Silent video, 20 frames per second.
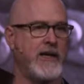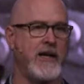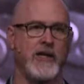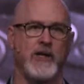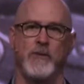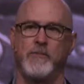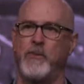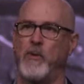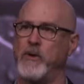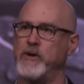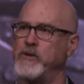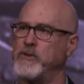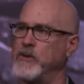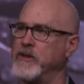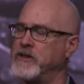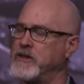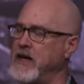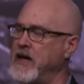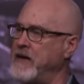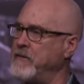Can you point to a
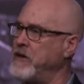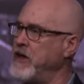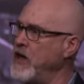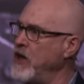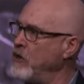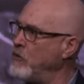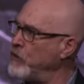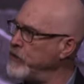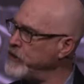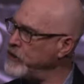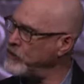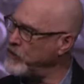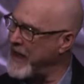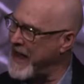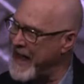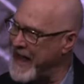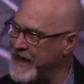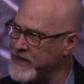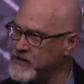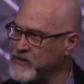time when you
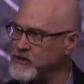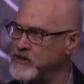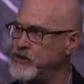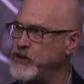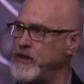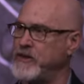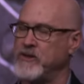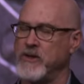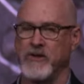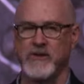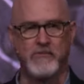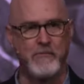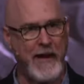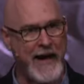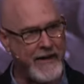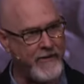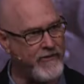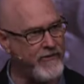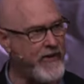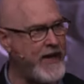asked Jesus
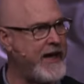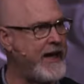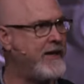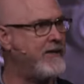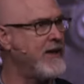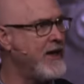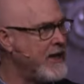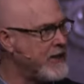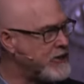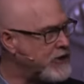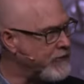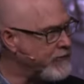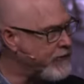by faith to